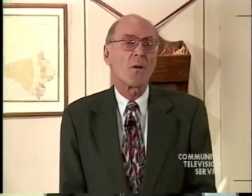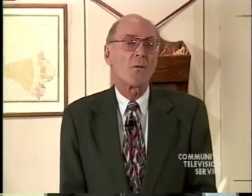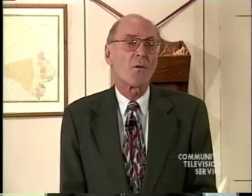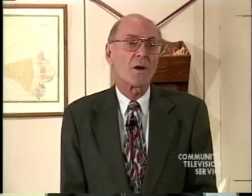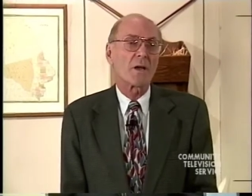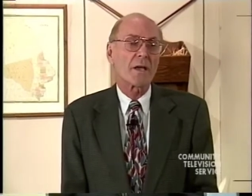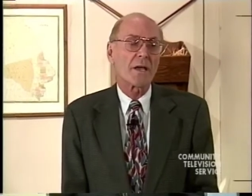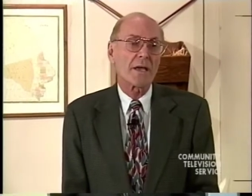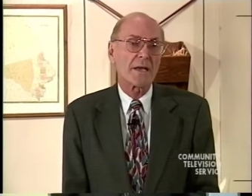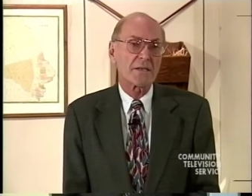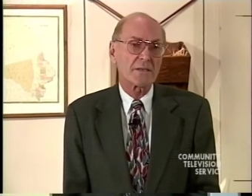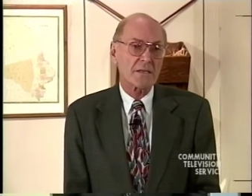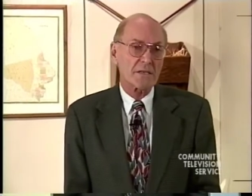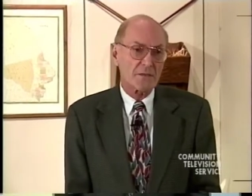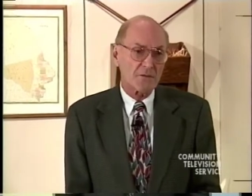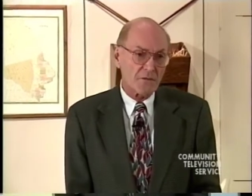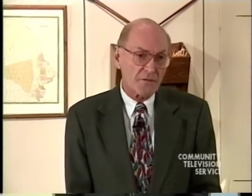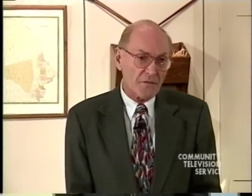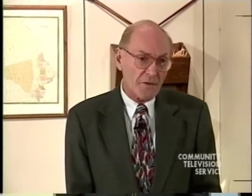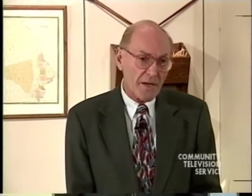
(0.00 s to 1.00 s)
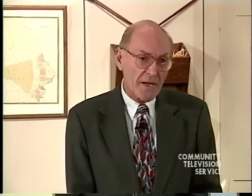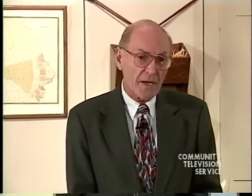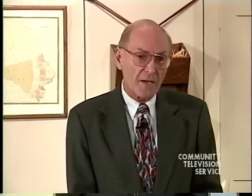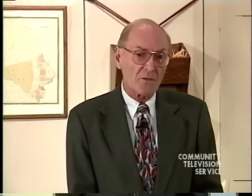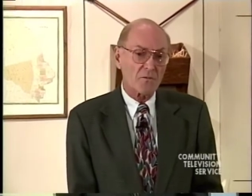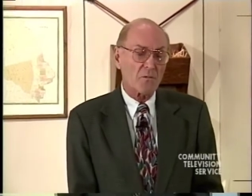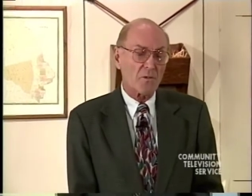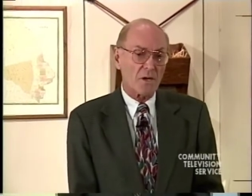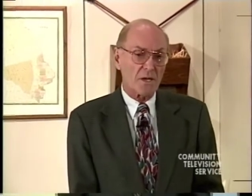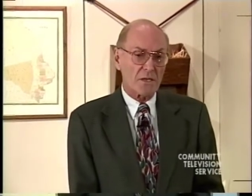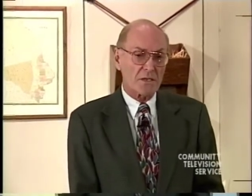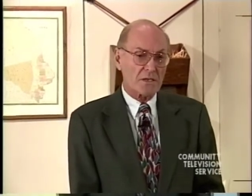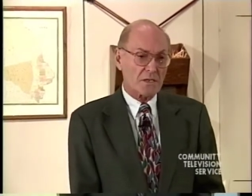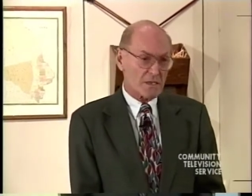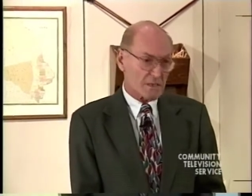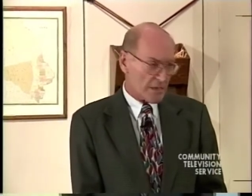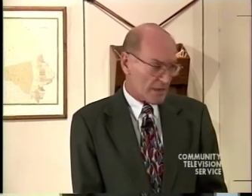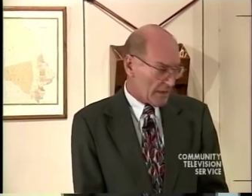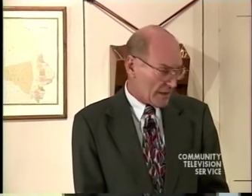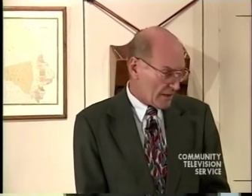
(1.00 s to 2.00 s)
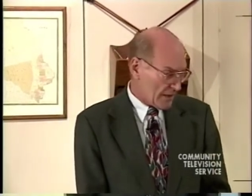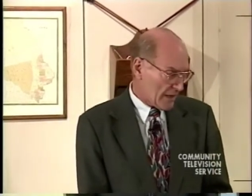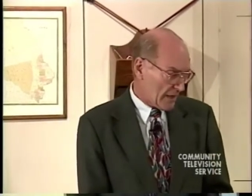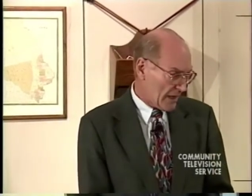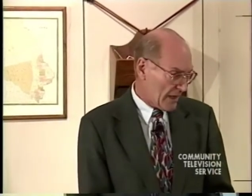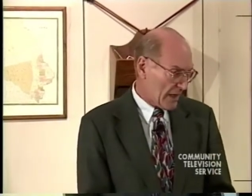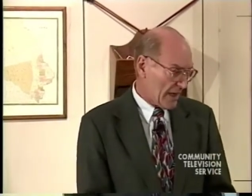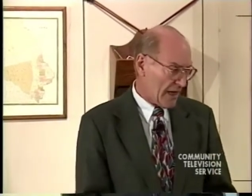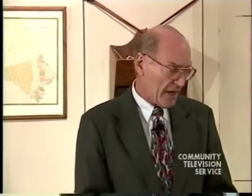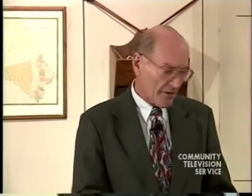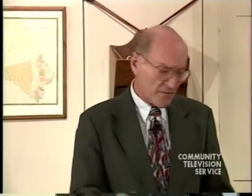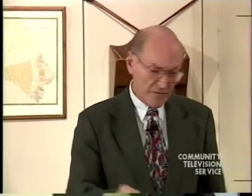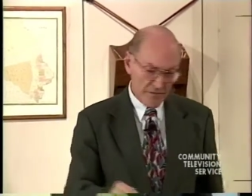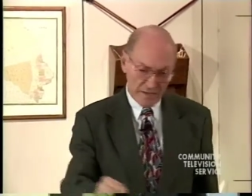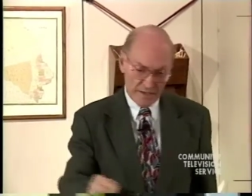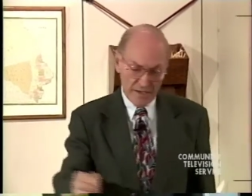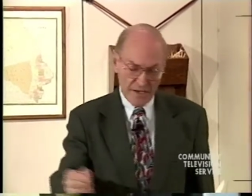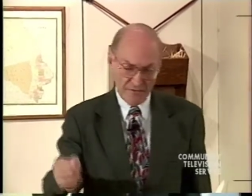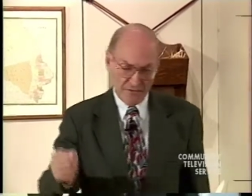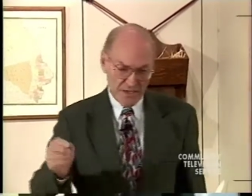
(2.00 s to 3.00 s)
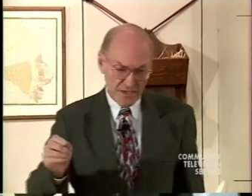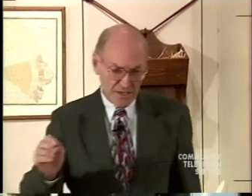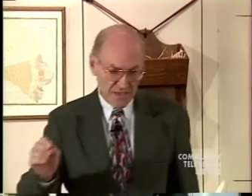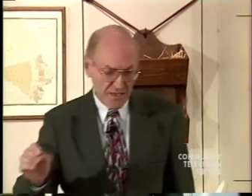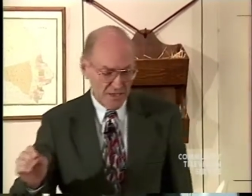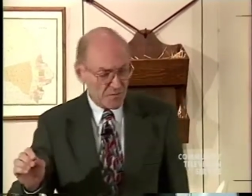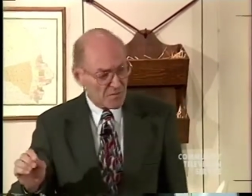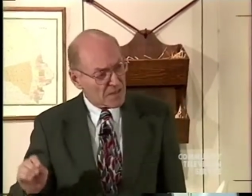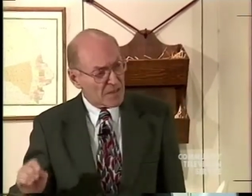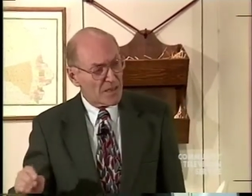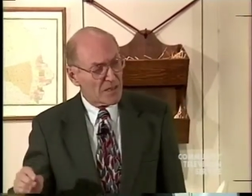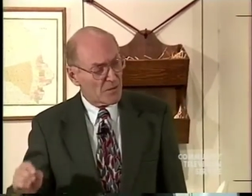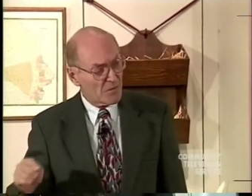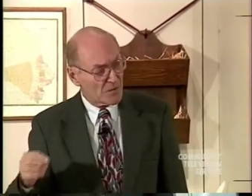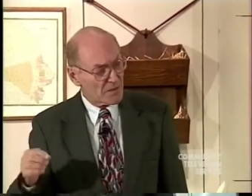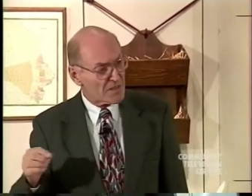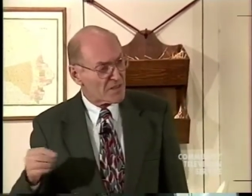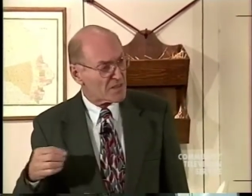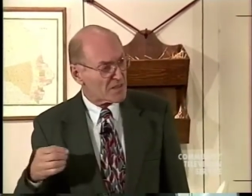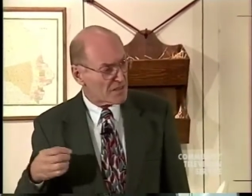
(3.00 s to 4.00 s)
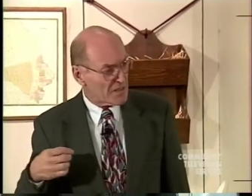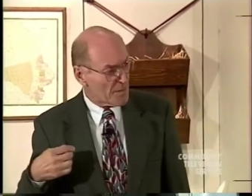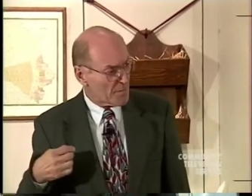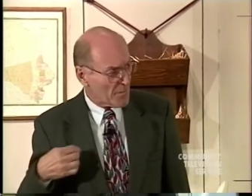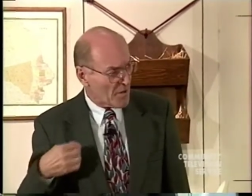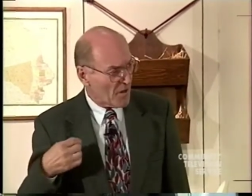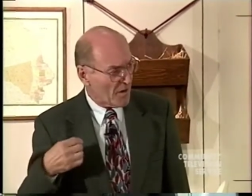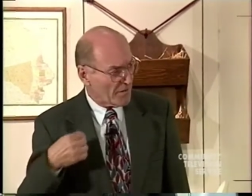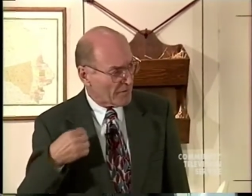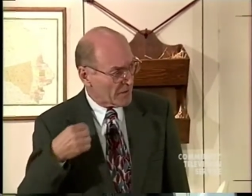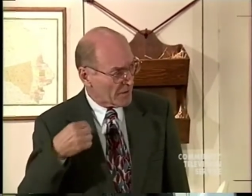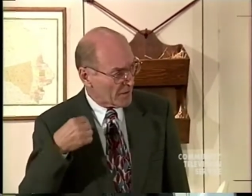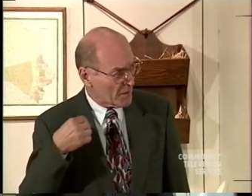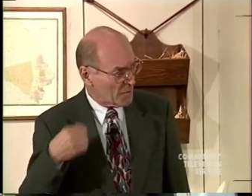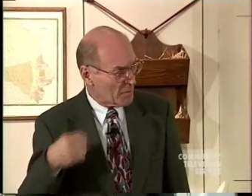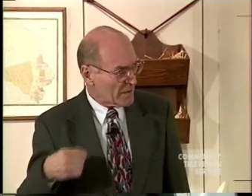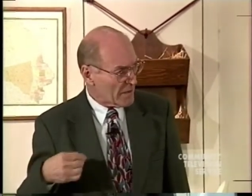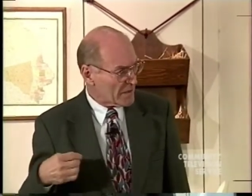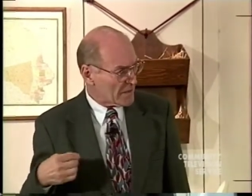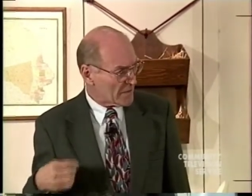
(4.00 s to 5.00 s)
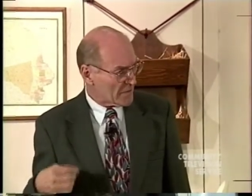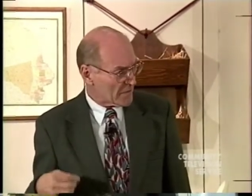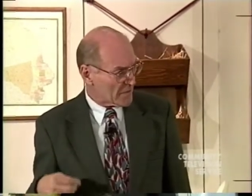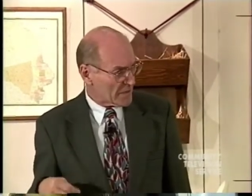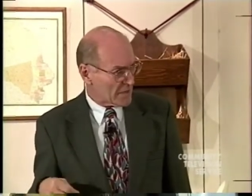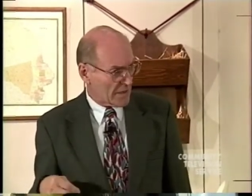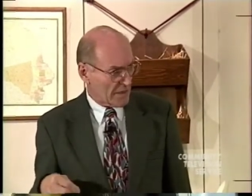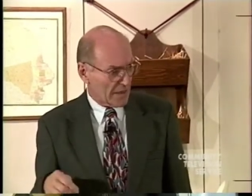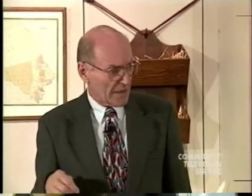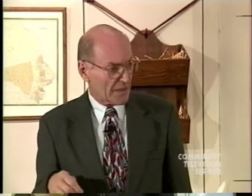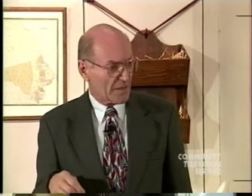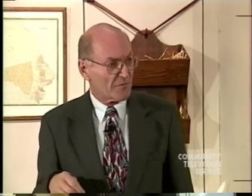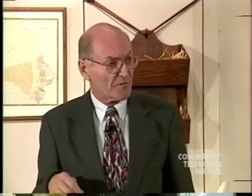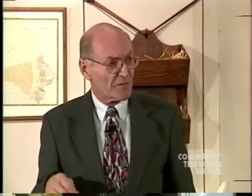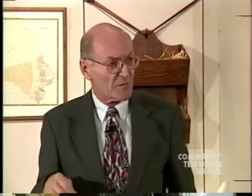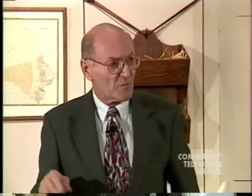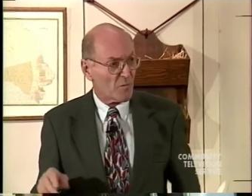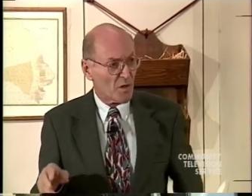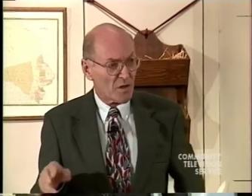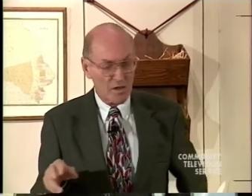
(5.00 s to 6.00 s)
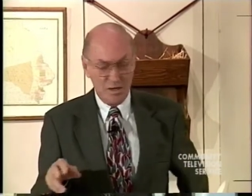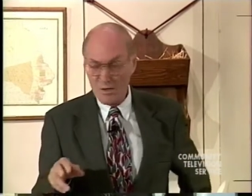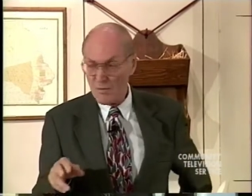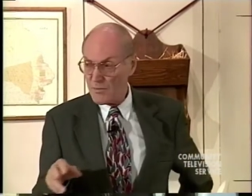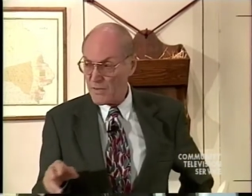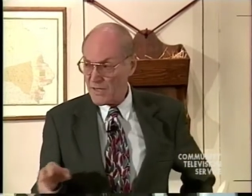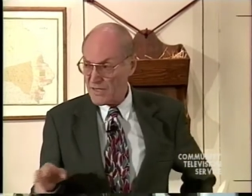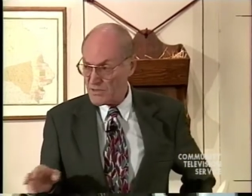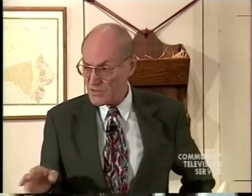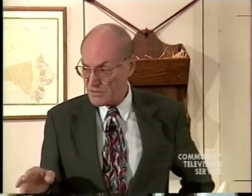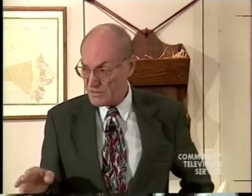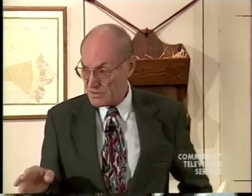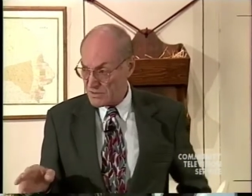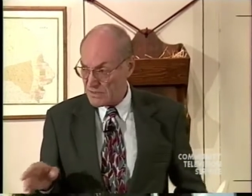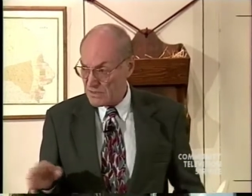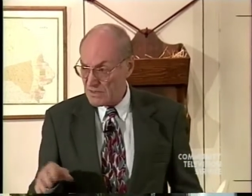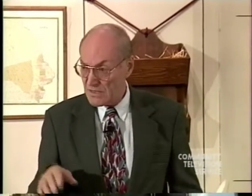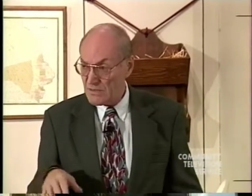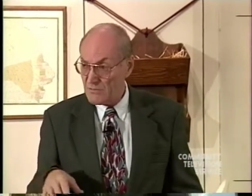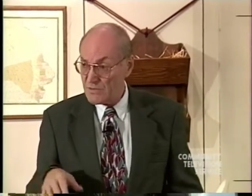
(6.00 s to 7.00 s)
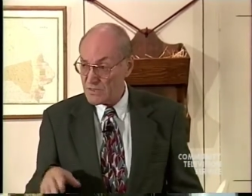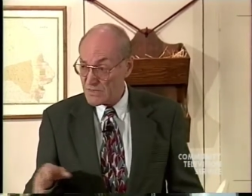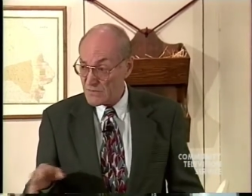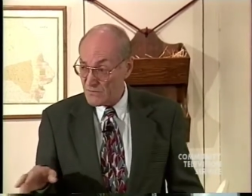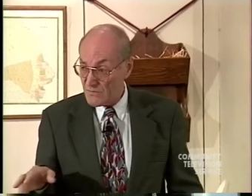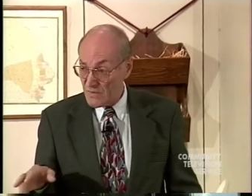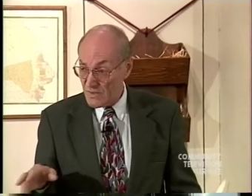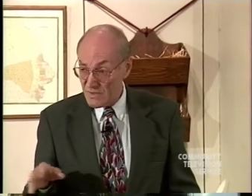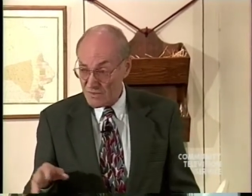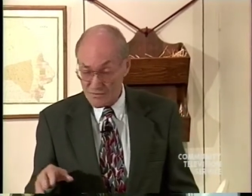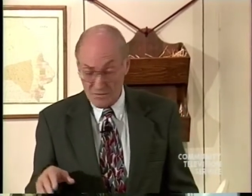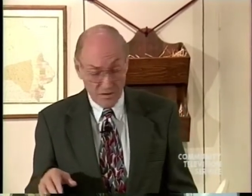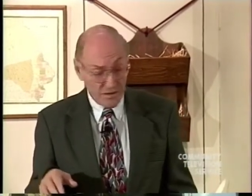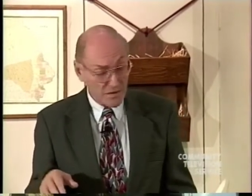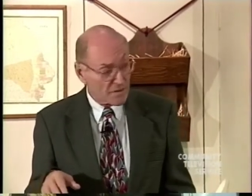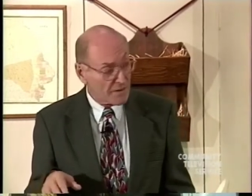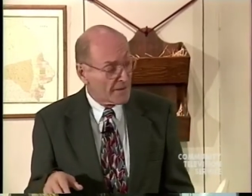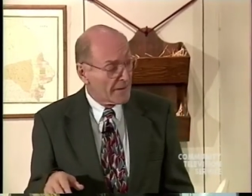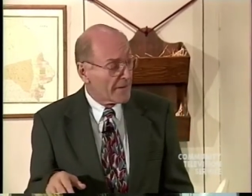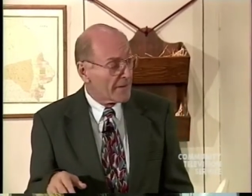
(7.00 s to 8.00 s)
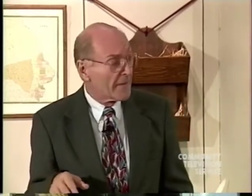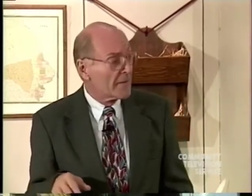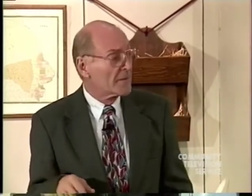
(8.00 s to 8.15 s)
What Hansen found was that in every, every time that he would snip off a little piece of skin from one of the patients that he was involved with,